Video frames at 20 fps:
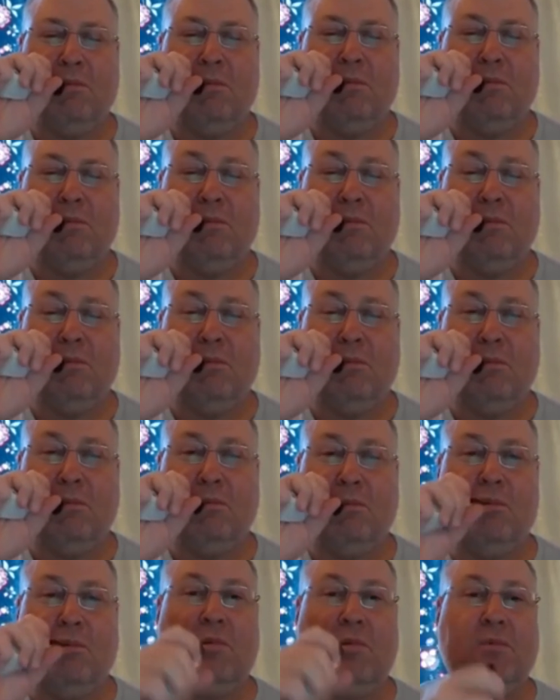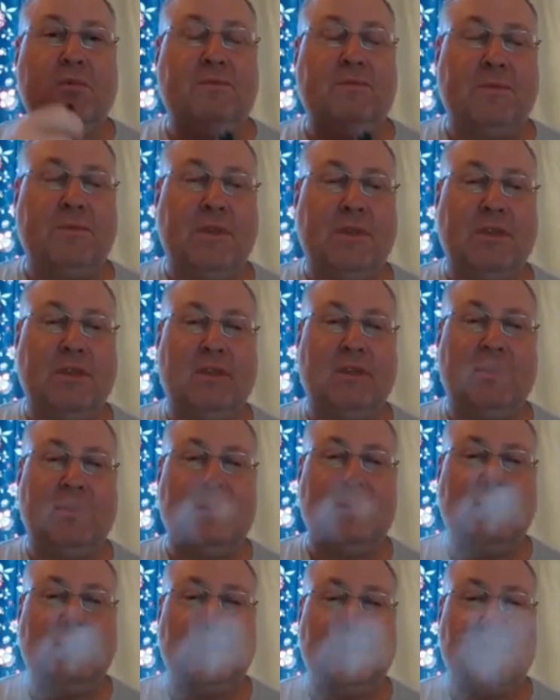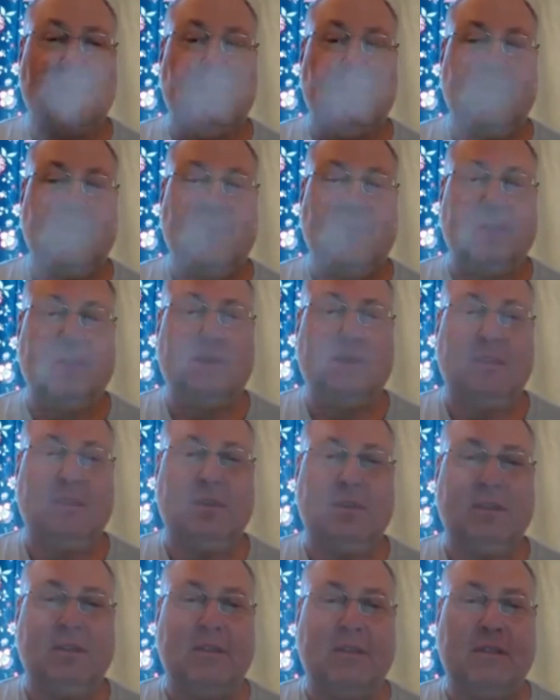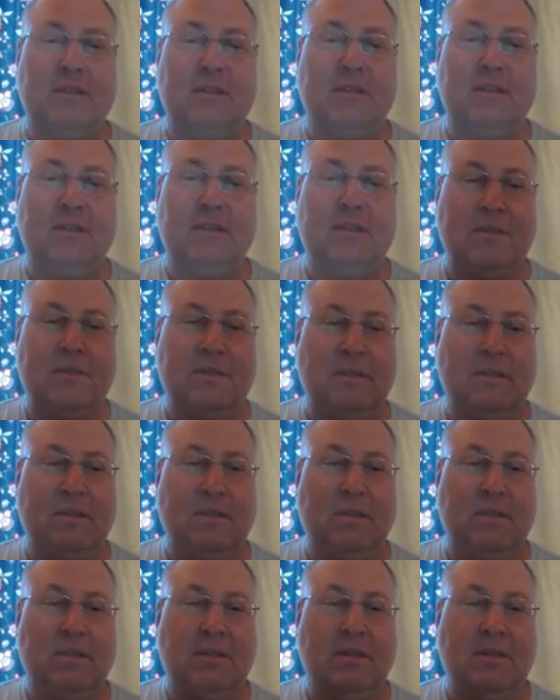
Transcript: Come on with the plus 10. Yay! I mean, I've got plus 10.